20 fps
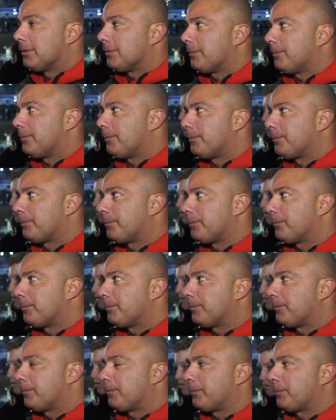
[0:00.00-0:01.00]

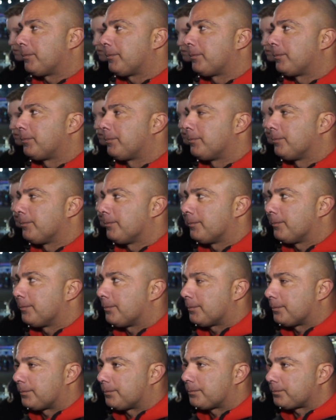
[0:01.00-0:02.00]

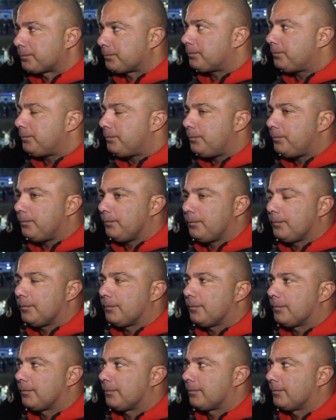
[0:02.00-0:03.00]

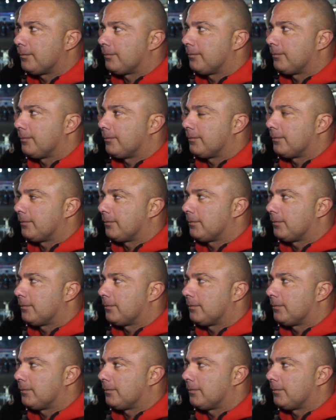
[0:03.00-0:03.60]
(not speaking)